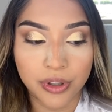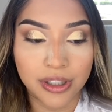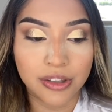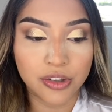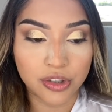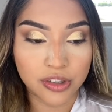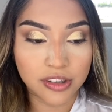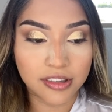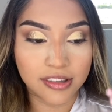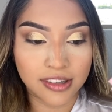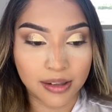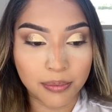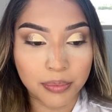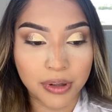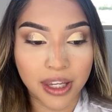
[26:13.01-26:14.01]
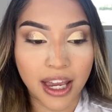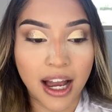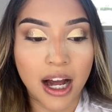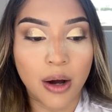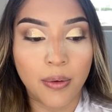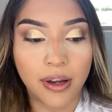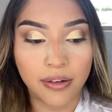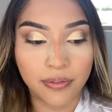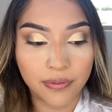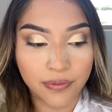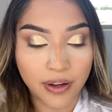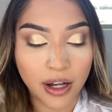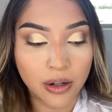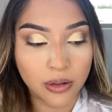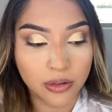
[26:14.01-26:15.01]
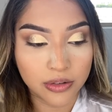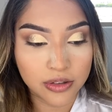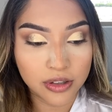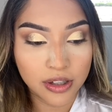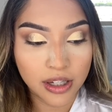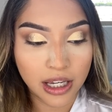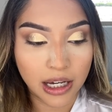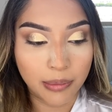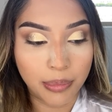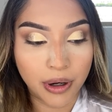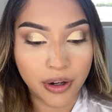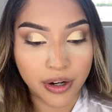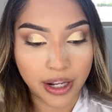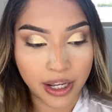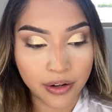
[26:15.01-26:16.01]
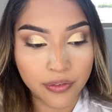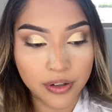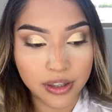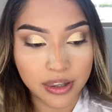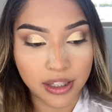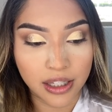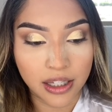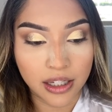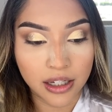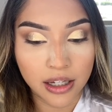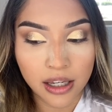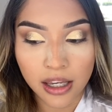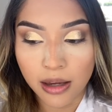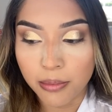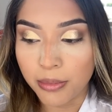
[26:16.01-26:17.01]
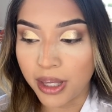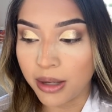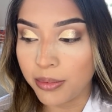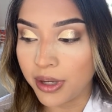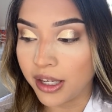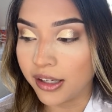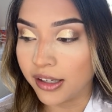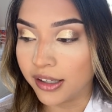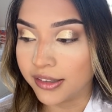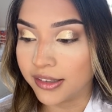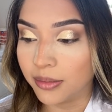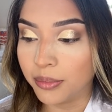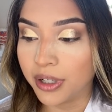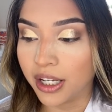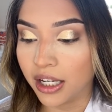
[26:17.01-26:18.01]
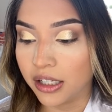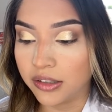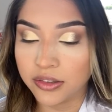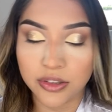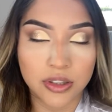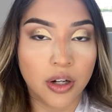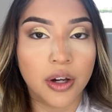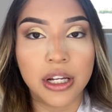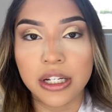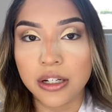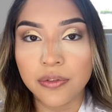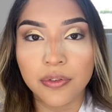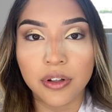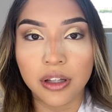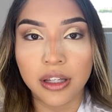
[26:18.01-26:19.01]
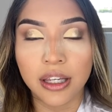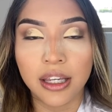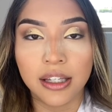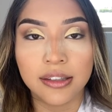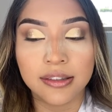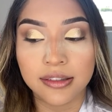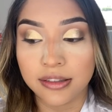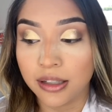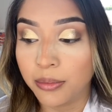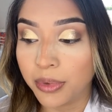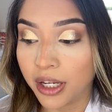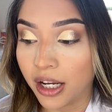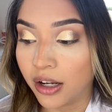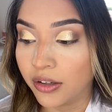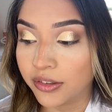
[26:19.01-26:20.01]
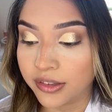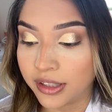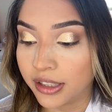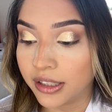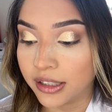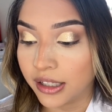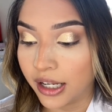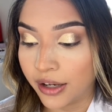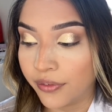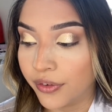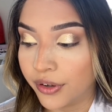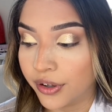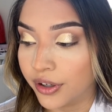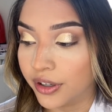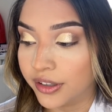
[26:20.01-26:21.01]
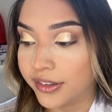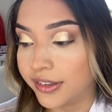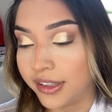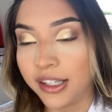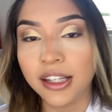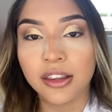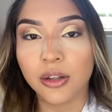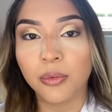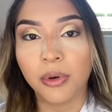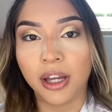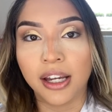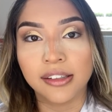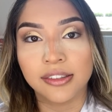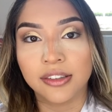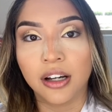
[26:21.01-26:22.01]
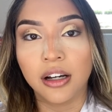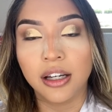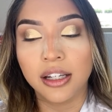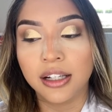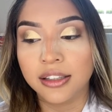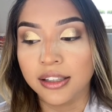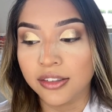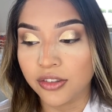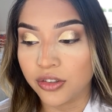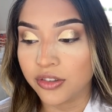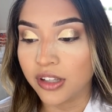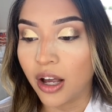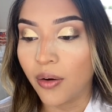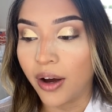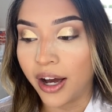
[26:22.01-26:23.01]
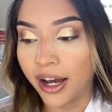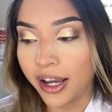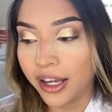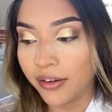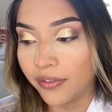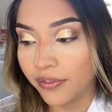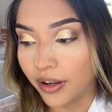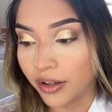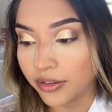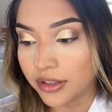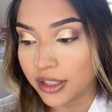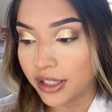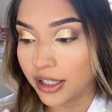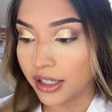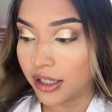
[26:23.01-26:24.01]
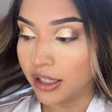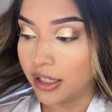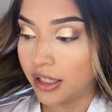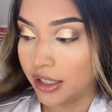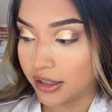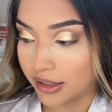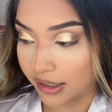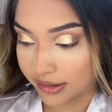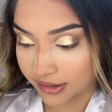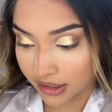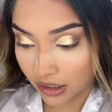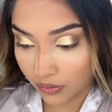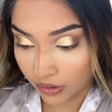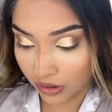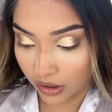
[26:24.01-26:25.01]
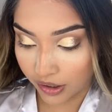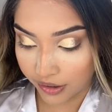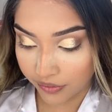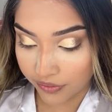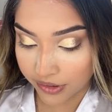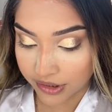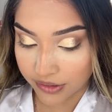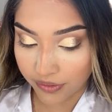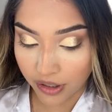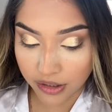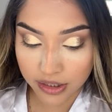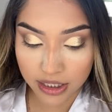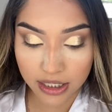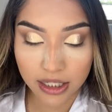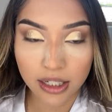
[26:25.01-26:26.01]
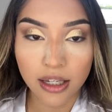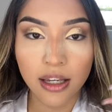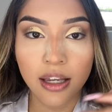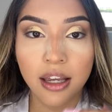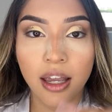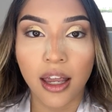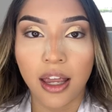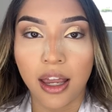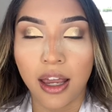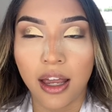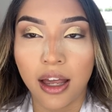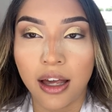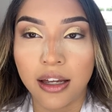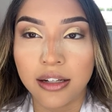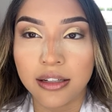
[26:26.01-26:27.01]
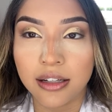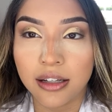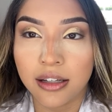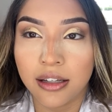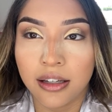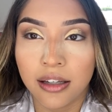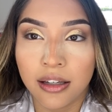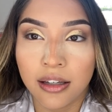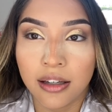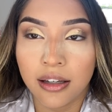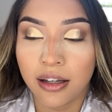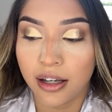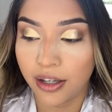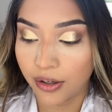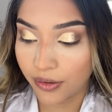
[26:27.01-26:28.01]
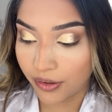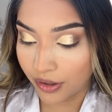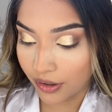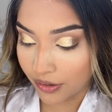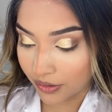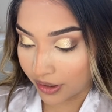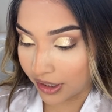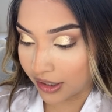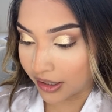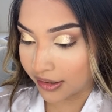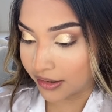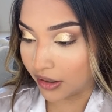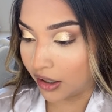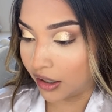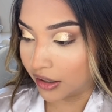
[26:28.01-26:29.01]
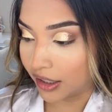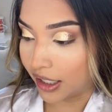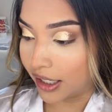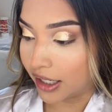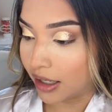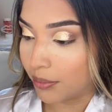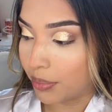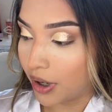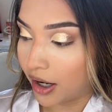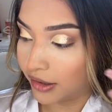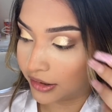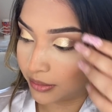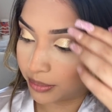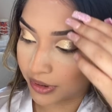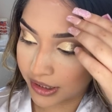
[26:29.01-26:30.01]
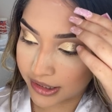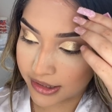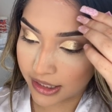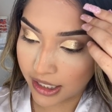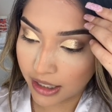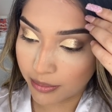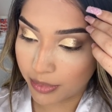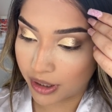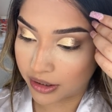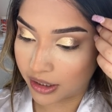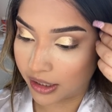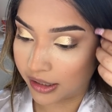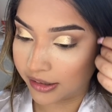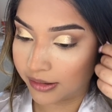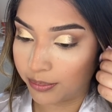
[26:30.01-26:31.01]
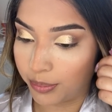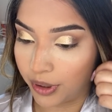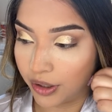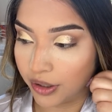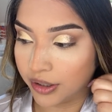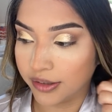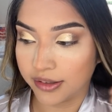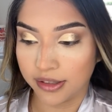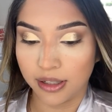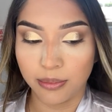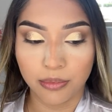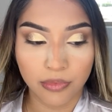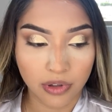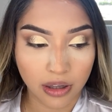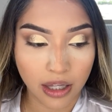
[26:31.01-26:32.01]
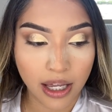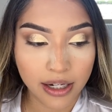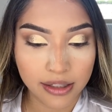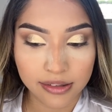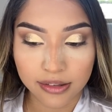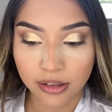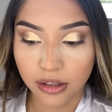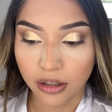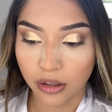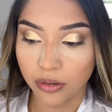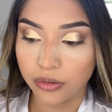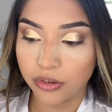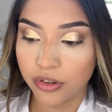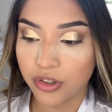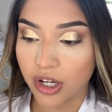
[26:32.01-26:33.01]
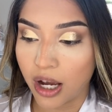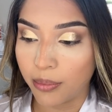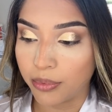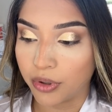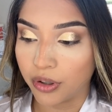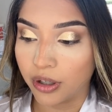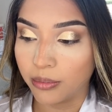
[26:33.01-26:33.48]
It's just simply how I felt about everything. Maybe somebody else saw it differently and somebody else didn't ever see it the way I saw it. And that's just how I felt it. That's how a lot of us felt it. And I don't know, like that's all that I can possibly say about that experience and I'm glad it's a closed chapter.